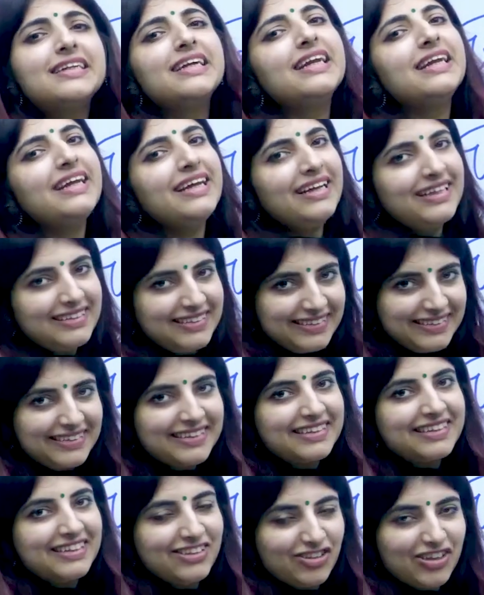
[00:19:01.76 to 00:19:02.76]
really
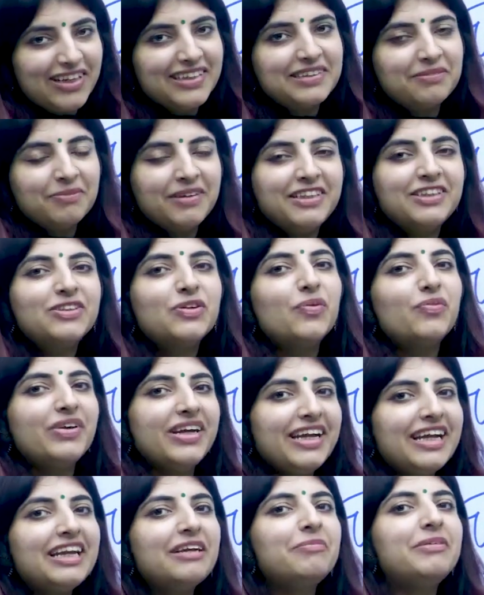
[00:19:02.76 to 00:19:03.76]
easy, trust me. So
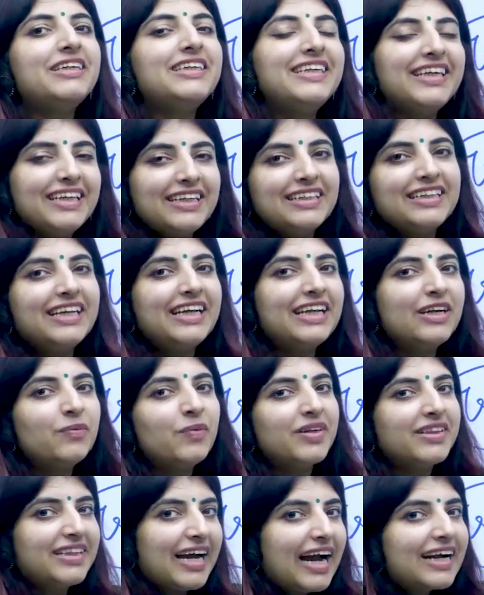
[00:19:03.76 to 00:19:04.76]
we'll be de dealing
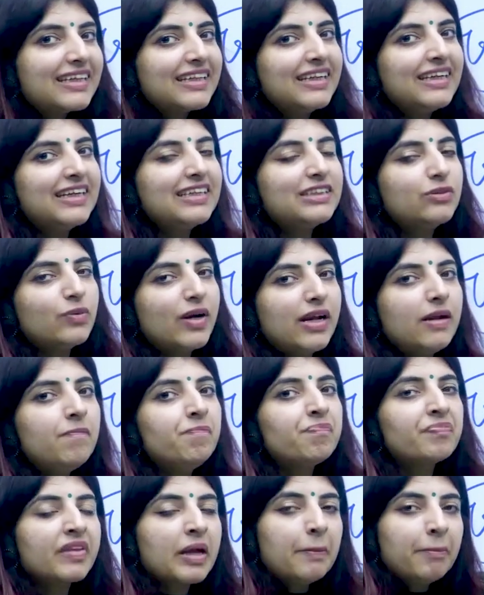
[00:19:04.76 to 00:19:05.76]
with that thing as well
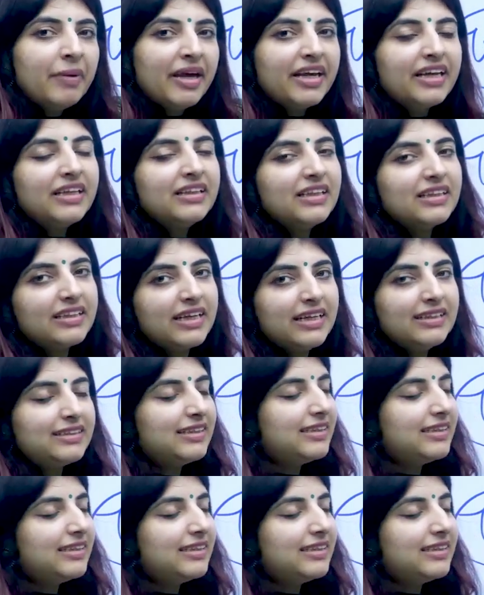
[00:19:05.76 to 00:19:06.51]
making the things